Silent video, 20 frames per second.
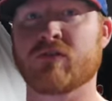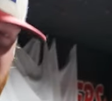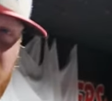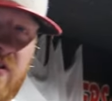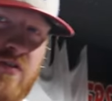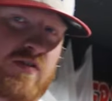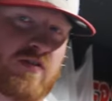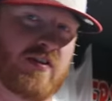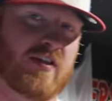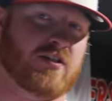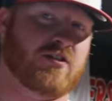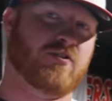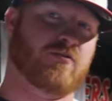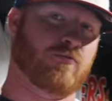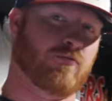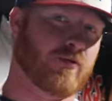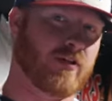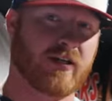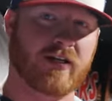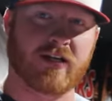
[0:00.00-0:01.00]
This one's
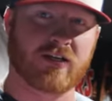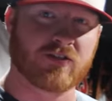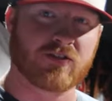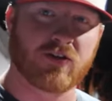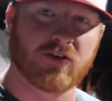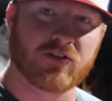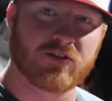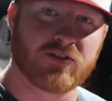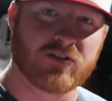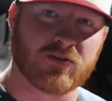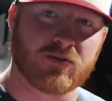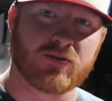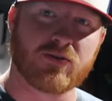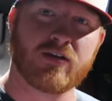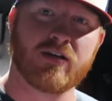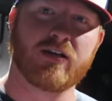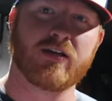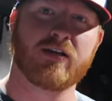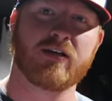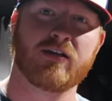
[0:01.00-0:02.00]
actually a really nice car too.
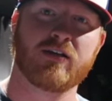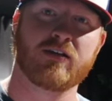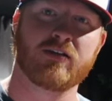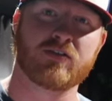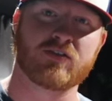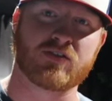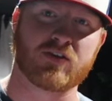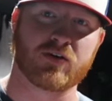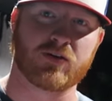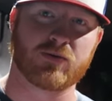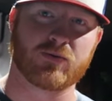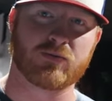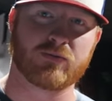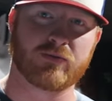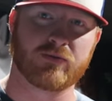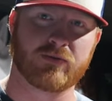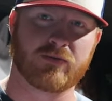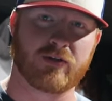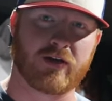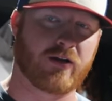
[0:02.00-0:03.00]
So
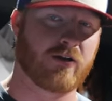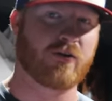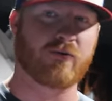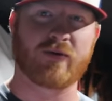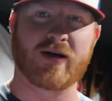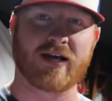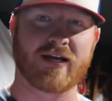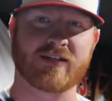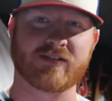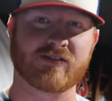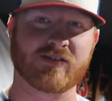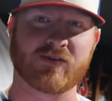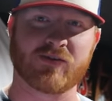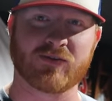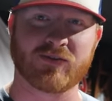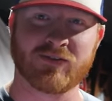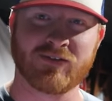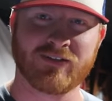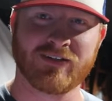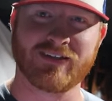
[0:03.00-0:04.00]
I don't know why it ain't
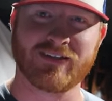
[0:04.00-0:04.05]
sold.